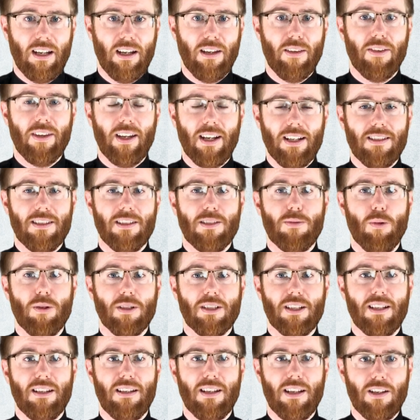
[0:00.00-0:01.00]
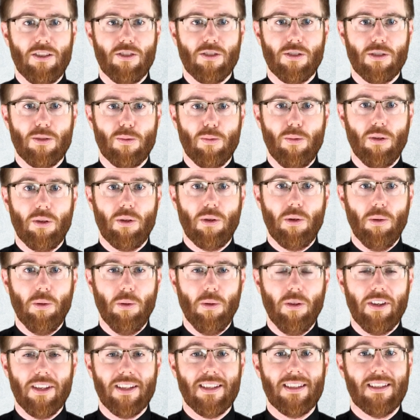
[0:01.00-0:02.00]
And that is what Ignatius will
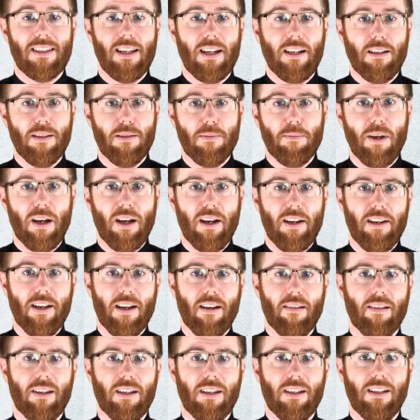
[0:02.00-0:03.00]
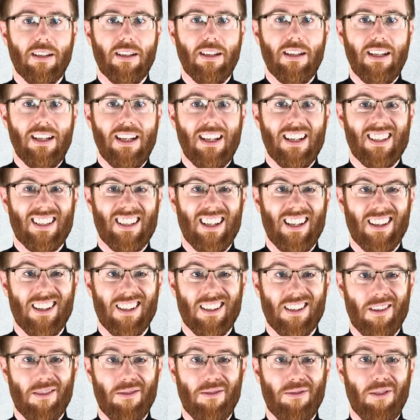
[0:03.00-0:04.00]
call the second binary, saying
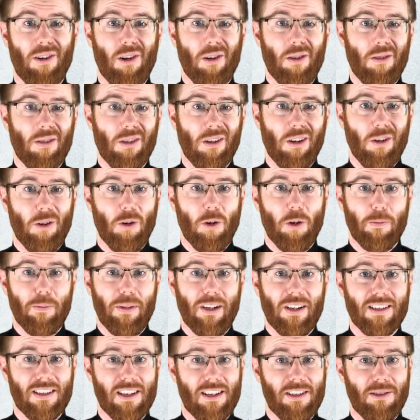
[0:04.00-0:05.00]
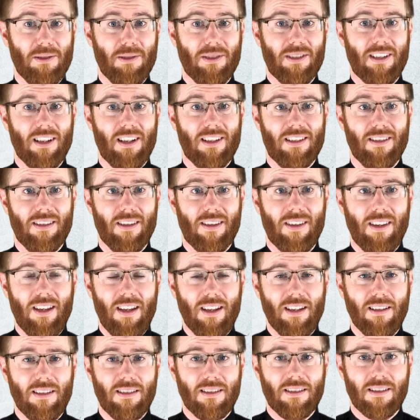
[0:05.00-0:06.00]
that I follow the Lord because I do certain
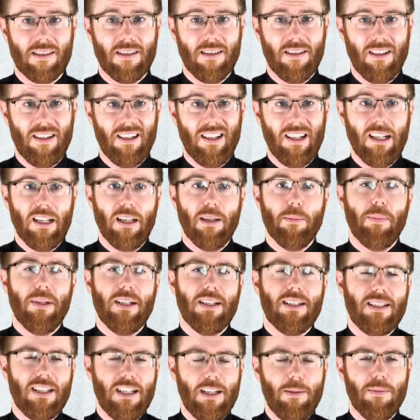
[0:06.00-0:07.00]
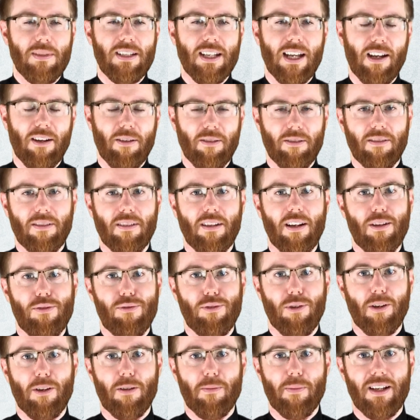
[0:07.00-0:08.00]
things, but deep down I
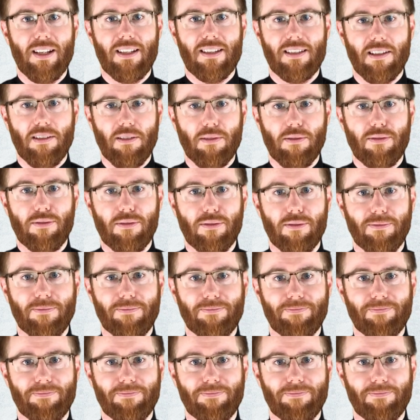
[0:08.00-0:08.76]
follow myself.